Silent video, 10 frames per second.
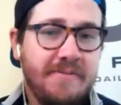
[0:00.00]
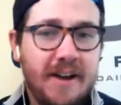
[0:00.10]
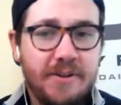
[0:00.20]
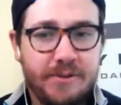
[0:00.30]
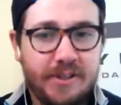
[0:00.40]

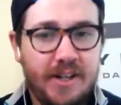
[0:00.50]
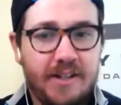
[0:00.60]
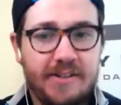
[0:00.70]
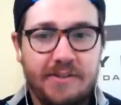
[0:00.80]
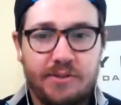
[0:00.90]
values at
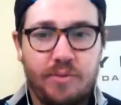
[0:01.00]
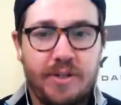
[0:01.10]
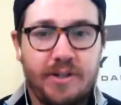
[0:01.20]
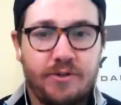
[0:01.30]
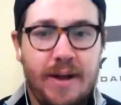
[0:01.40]
tight end this
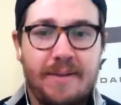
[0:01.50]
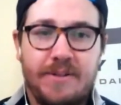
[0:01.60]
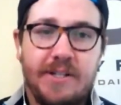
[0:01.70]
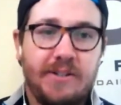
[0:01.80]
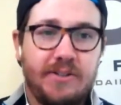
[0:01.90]
week on
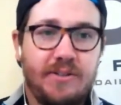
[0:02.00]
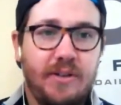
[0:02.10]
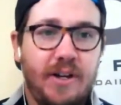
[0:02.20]
DraftKings.